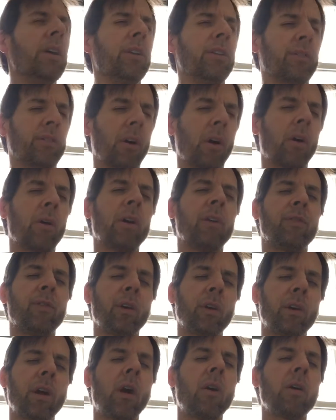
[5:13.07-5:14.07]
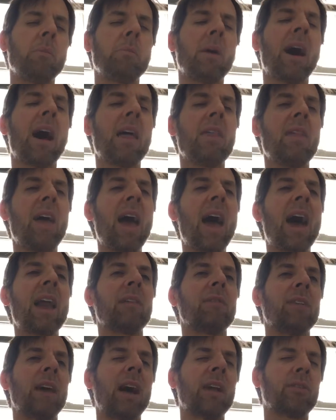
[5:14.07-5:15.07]
So if you're going by that,
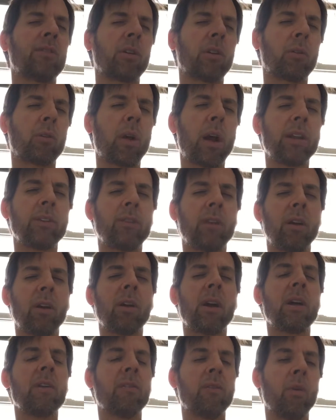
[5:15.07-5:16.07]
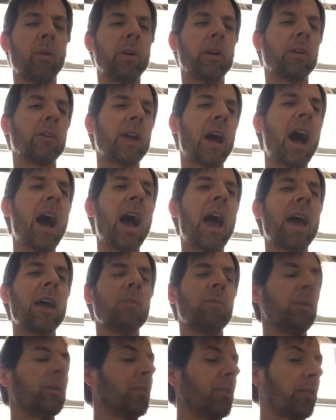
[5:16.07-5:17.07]
if that's your criteria for your
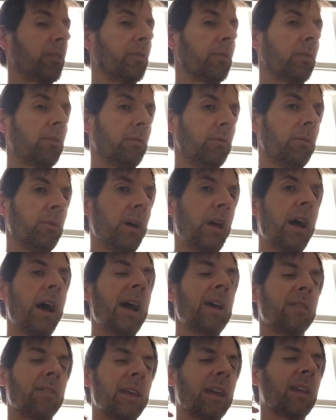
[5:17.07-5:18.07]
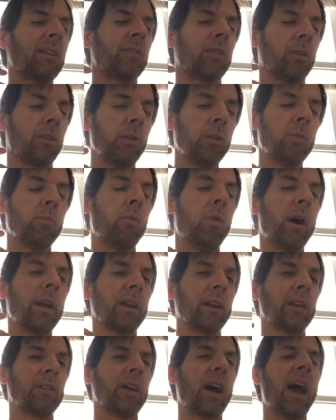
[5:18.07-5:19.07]
diet, which is, I think it's a good one
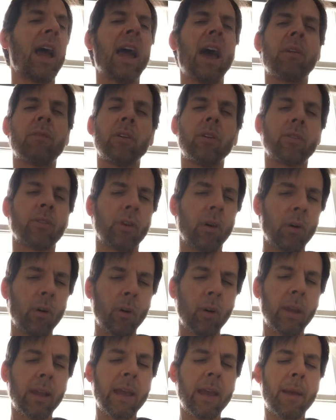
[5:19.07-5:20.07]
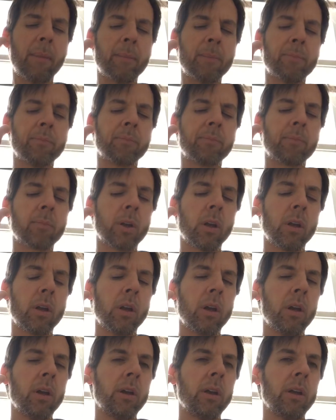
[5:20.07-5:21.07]
because I haven't totally
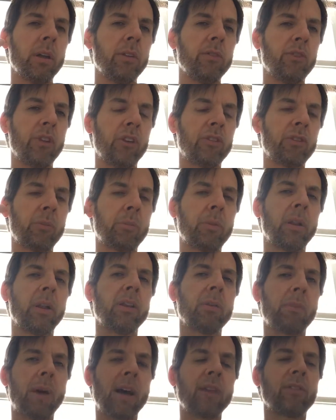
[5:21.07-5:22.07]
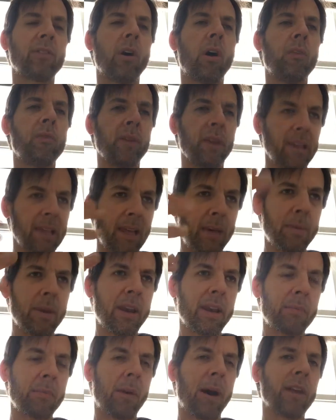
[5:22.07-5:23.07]
disciplined myself and
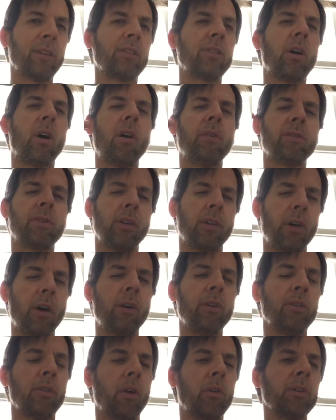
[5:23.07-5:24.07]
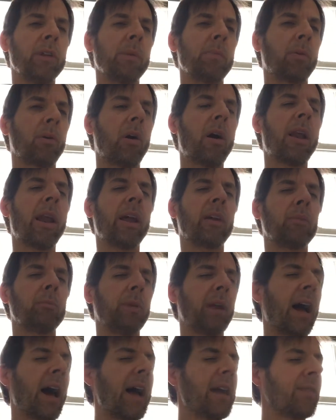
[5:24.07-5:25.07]
limited myself to those only products,
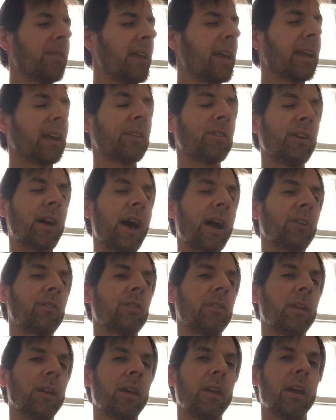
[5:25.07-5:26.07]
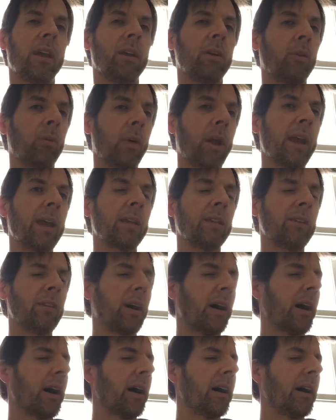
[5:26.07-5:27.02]
but I think it's actually a great